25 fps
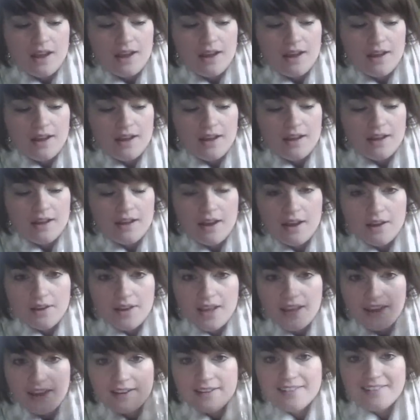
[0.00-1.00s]

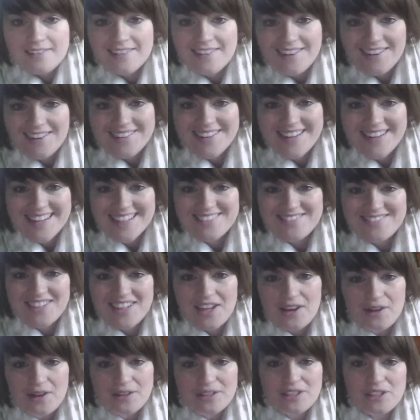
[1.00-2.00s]
Okay, our next
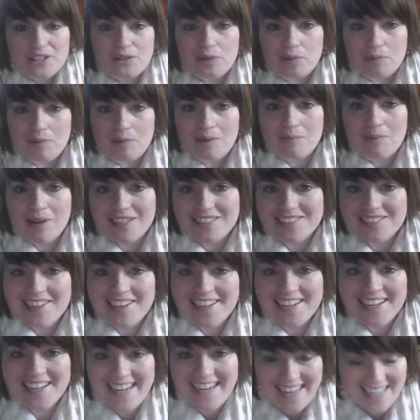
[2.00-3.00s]
video I'll do will be my
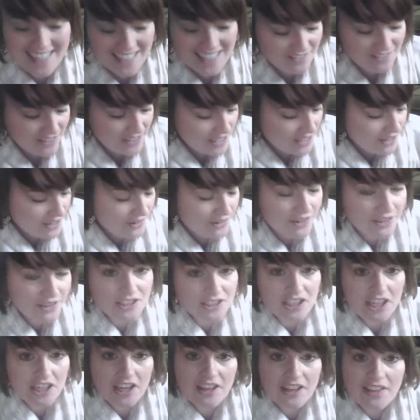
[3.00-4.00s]
China Glaze video, and I'll
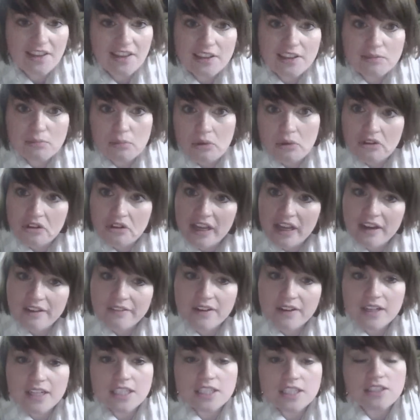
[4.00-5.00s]
show you those more nail
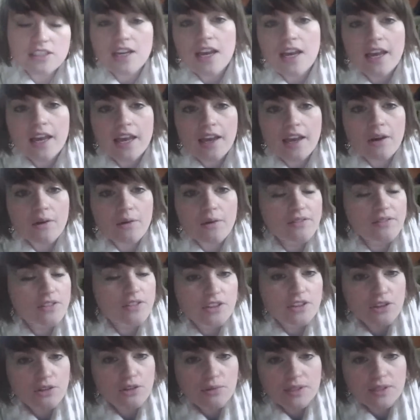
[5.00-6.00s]
varnish. Oh, if you
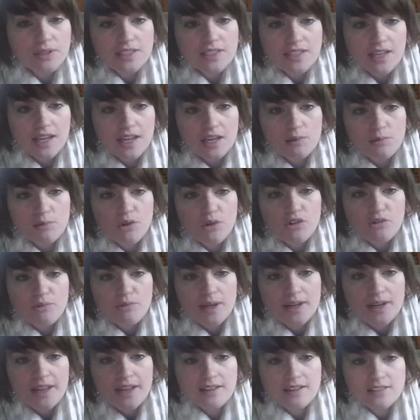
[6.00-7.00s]
do want to see any more of
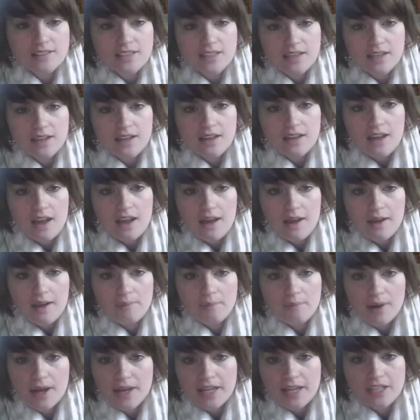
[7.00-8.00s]
my Nails Inc,
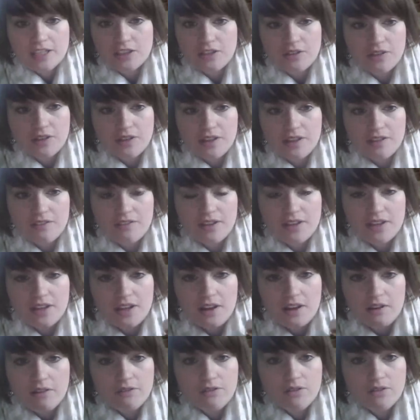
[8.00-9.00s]
I can do another
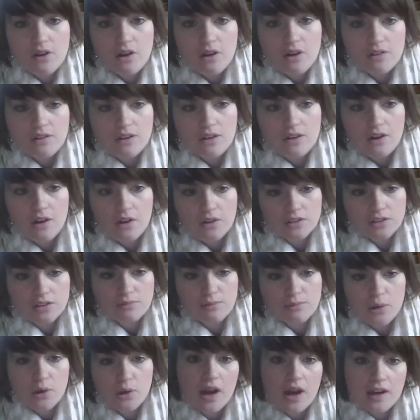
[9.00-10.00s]
video. I've got
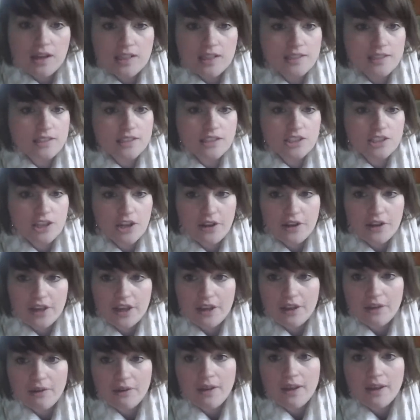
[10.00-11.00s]
lots more colours to show
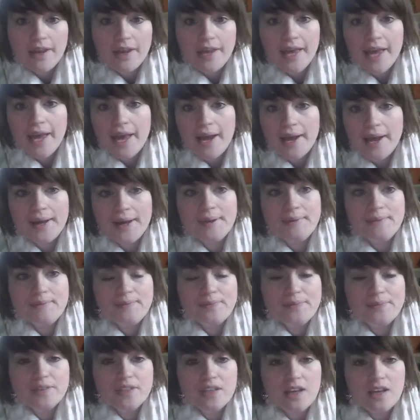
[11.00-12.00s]
you,
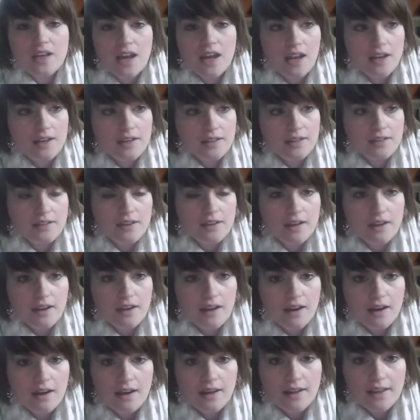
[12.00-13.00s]
yeah,
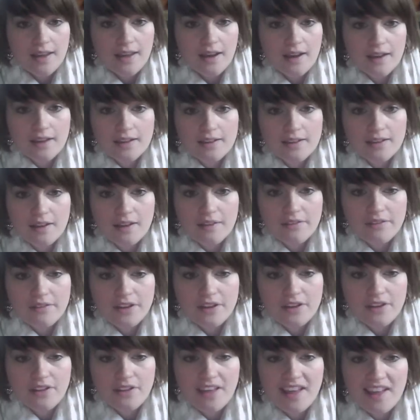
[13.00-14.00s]
I can
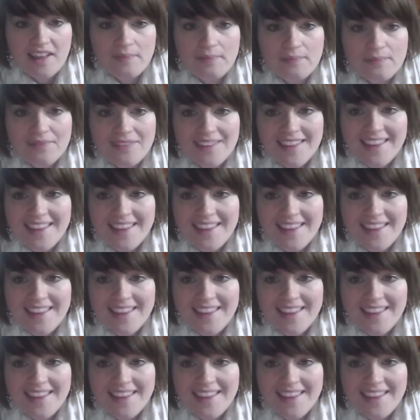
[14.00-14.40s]
definitely do that.